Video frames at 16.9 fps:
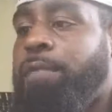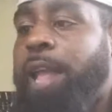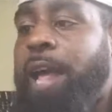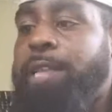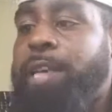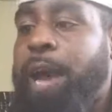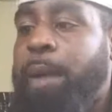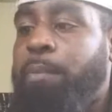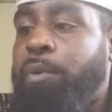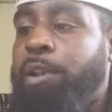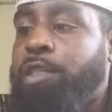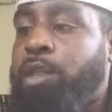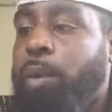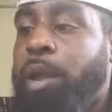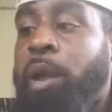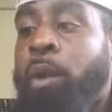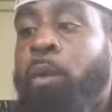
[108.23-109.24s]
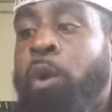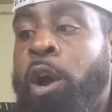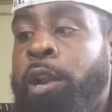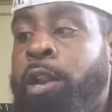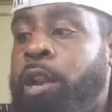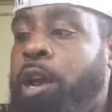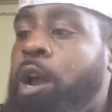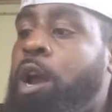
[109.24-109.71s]
Flat Top went
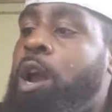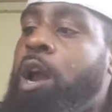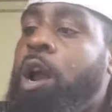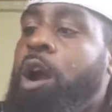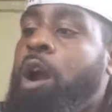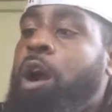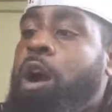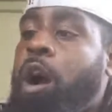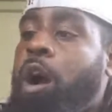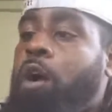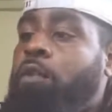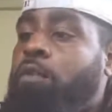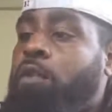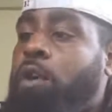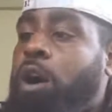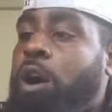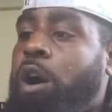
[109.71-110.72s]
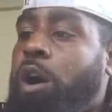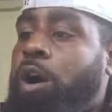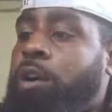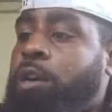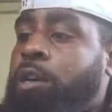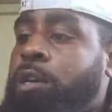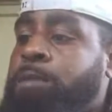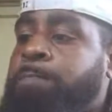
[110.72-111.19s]
3-1 overall